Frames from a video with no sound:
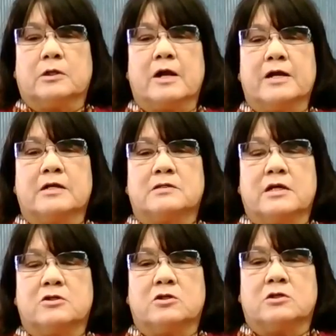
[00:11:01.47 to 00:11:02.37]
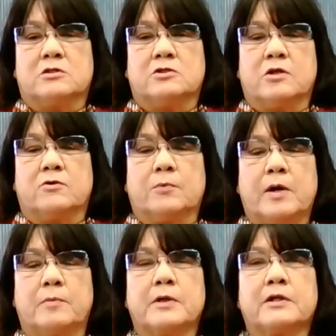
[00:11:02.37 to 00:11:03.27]
clients, and just the general
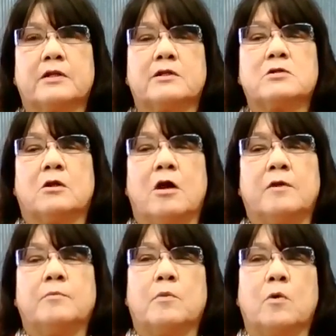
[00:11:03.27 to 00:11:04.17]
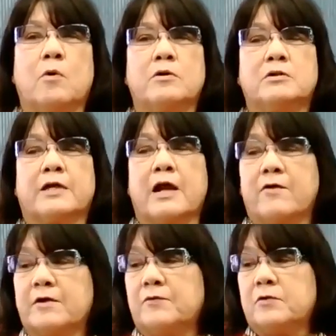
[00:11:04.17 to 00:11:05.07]
public, that there's a lot more to
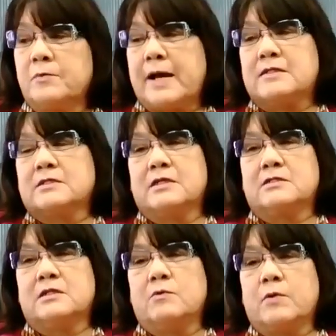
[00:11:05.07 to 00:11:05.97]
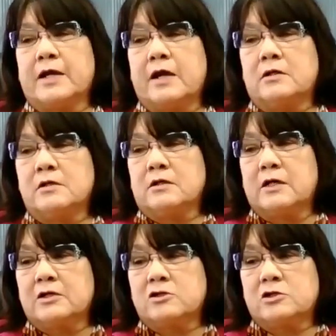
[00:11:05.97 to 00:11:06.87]
caring for the baskets in the Regalia
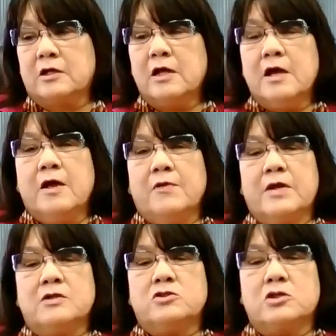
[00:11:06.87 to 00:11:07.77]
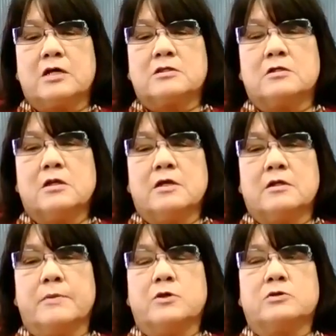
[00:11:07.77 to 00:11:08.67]
collection than just
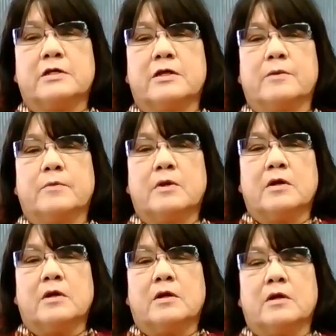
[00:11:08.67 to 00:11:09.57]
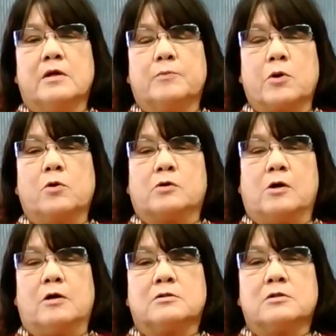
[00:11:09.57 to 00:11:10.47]
the museum
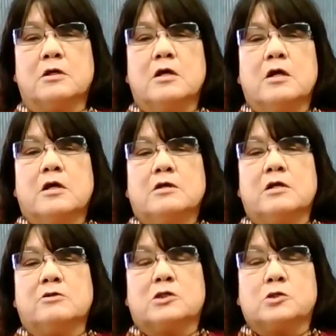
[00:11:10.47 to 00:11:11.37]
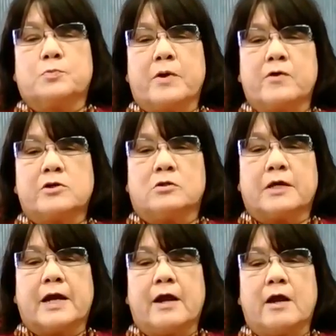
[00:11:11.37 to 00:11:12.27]
protocols. There's a spiritual
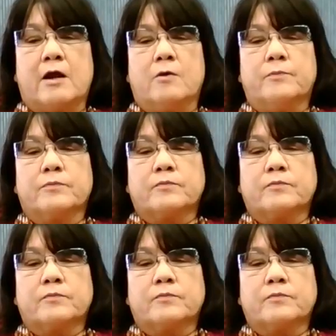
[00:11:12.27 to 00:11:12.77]
care,